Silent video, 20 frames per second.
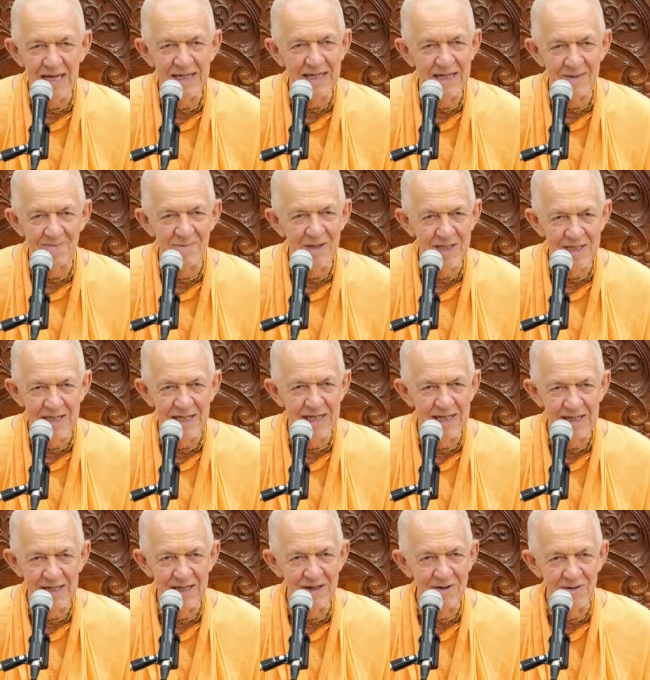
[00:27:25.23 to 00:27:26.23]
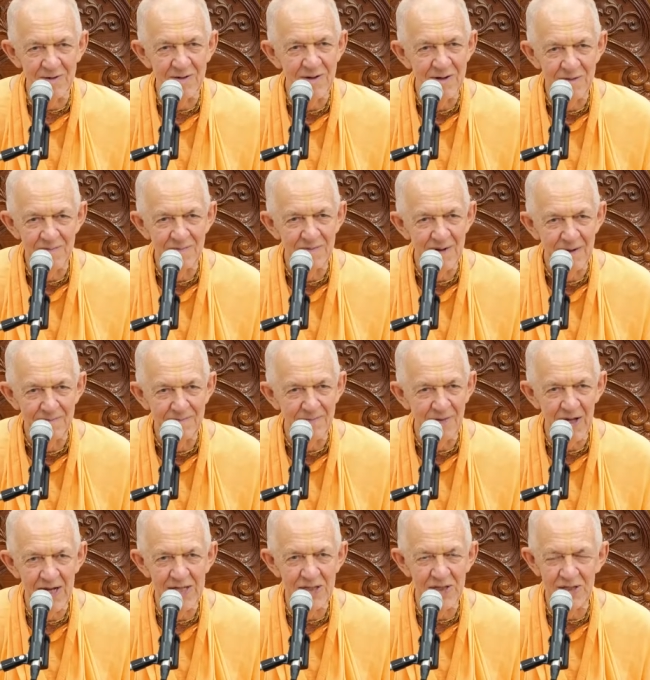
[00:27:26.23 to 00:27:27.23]
any material
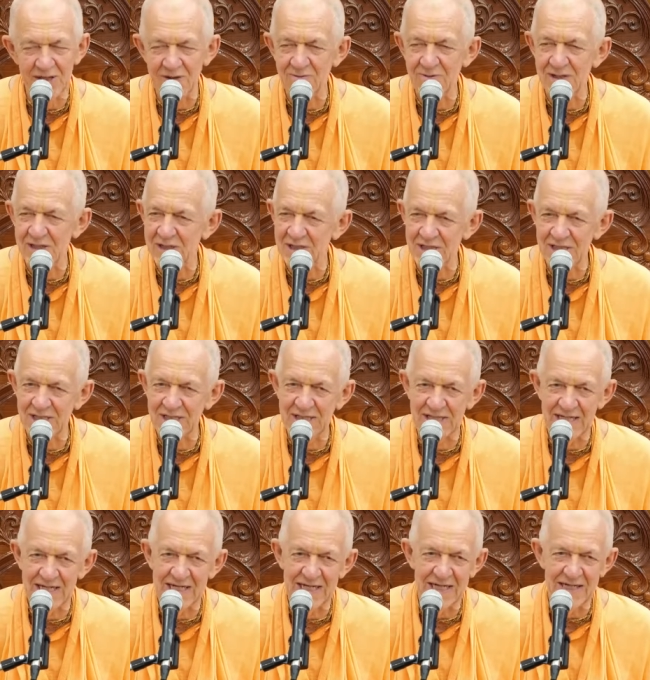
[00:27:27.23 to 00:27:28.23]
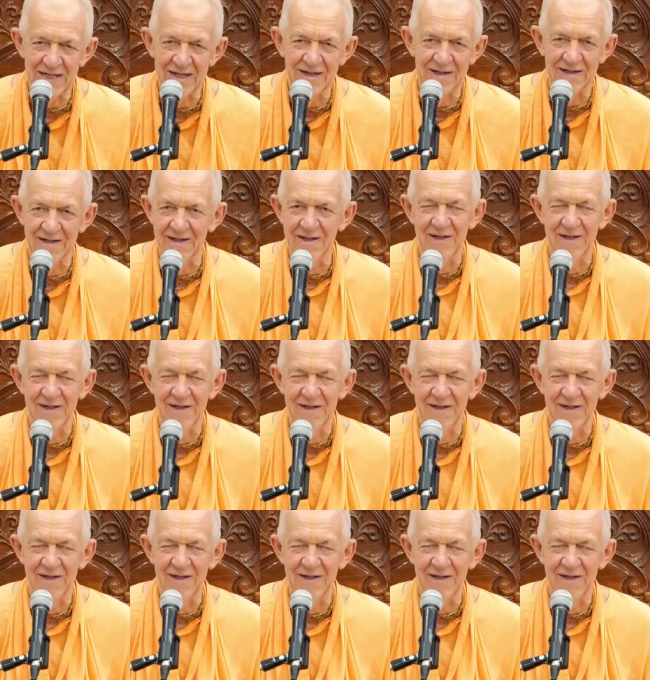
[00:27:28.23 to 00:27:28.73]
pleasure which is there.